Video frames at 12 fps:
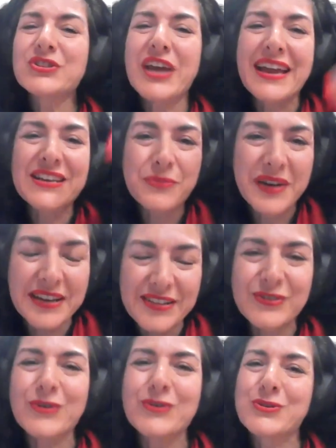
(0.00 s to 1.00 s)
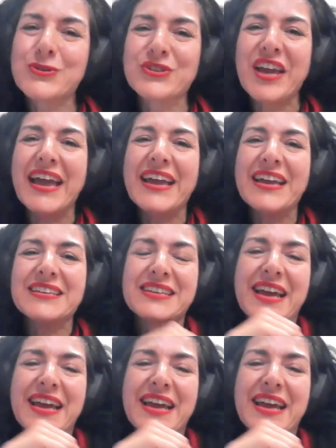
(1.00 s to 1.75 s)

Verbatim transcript: change, we need social change,